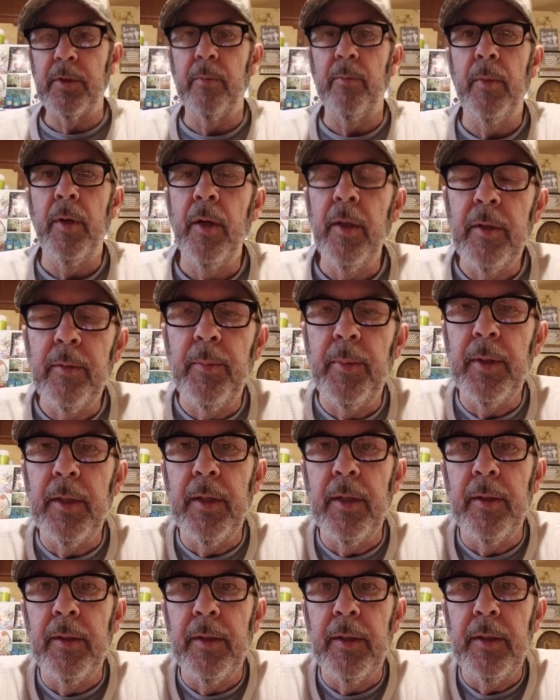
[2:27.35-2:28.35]
a month, but
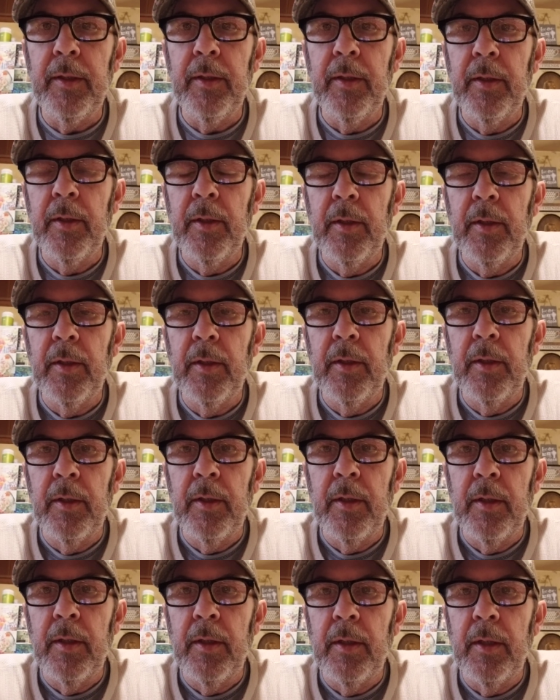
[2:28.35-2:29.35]
in the
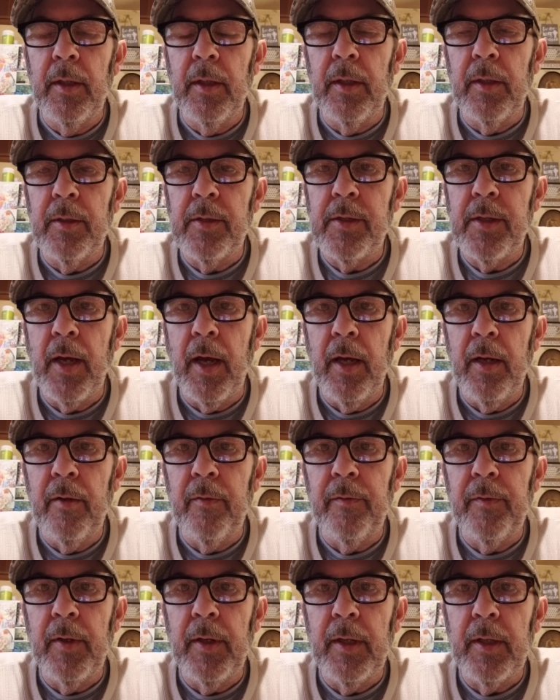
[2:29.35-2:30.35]
uh, side
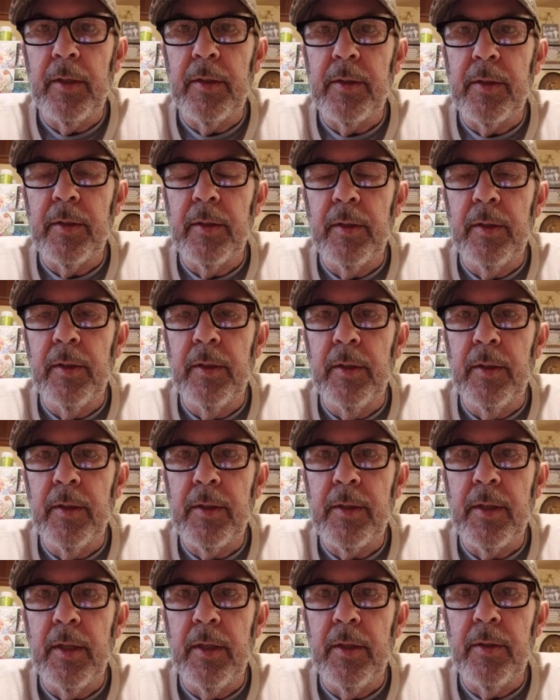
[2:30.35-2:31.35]
effects, that
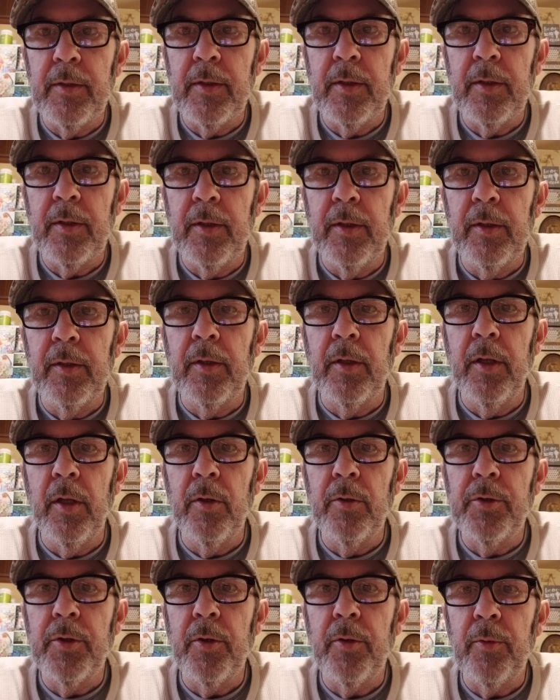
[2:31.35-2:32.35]
says it could
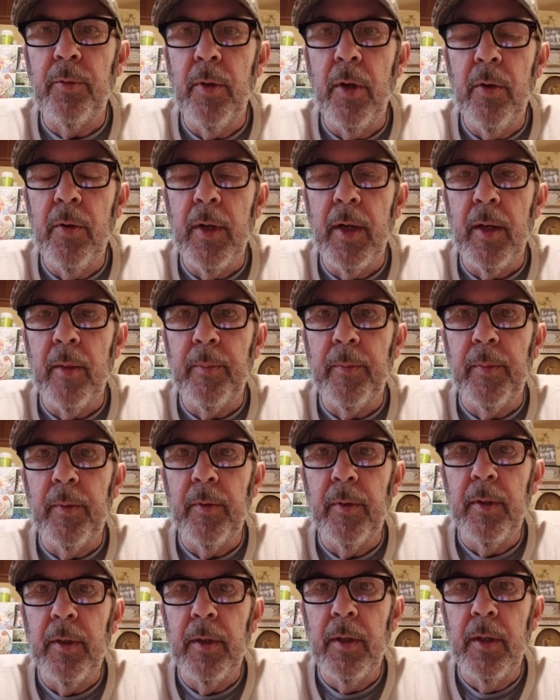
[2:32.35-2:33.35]
close your throat up.
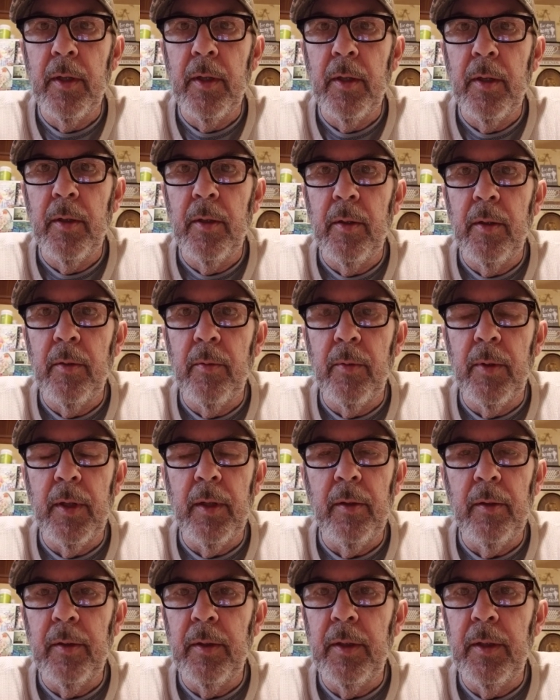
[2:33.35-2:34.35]

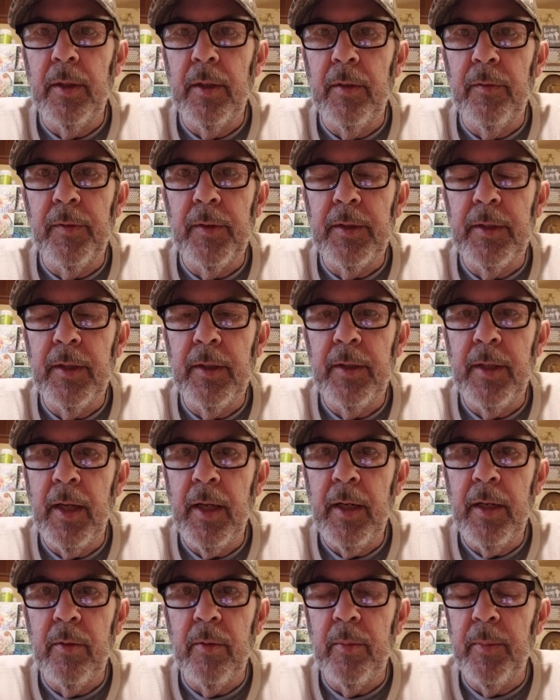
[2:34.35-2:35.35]
Well, if it did
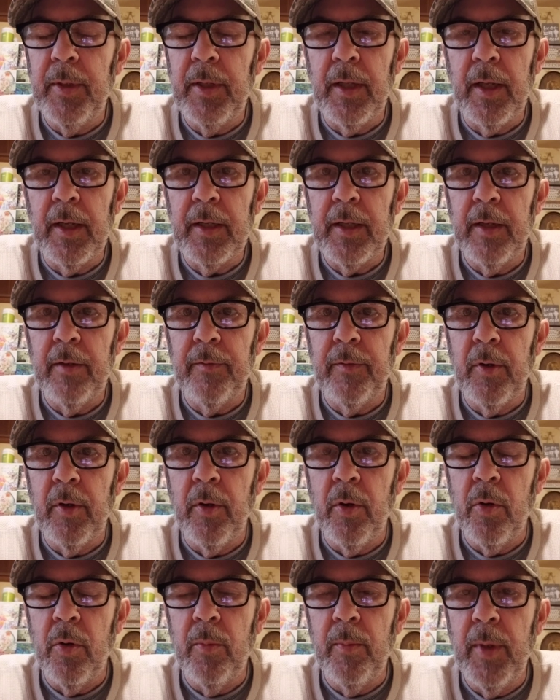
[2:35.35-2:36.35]
that, it would be like that for a
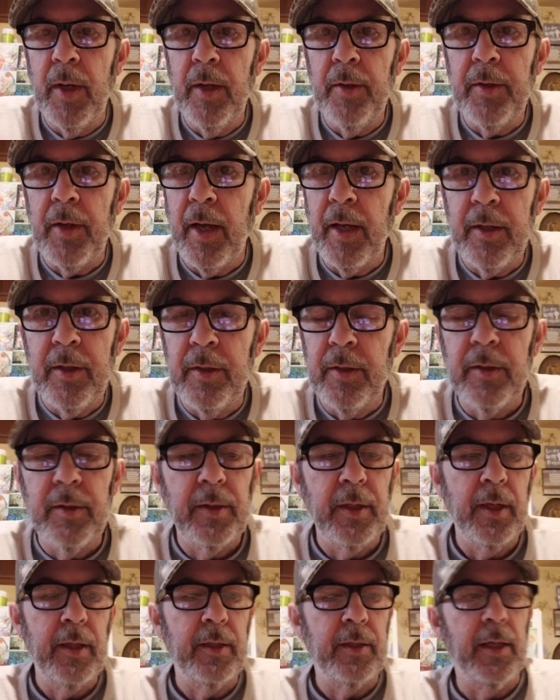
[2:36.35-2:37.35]
whole month. I couldn't
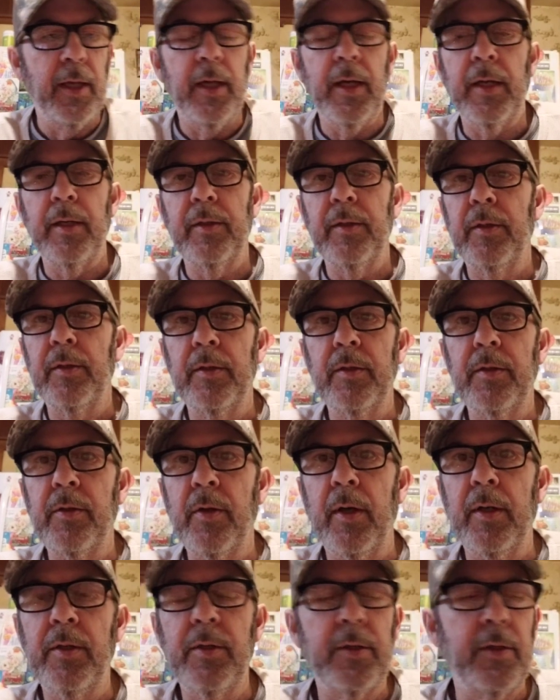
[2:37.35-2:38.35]
take that,
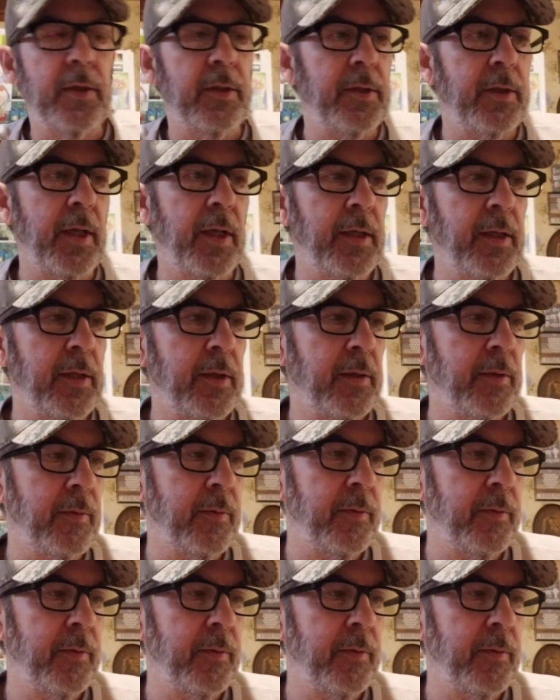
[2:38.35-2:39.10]
so I just didn't take it.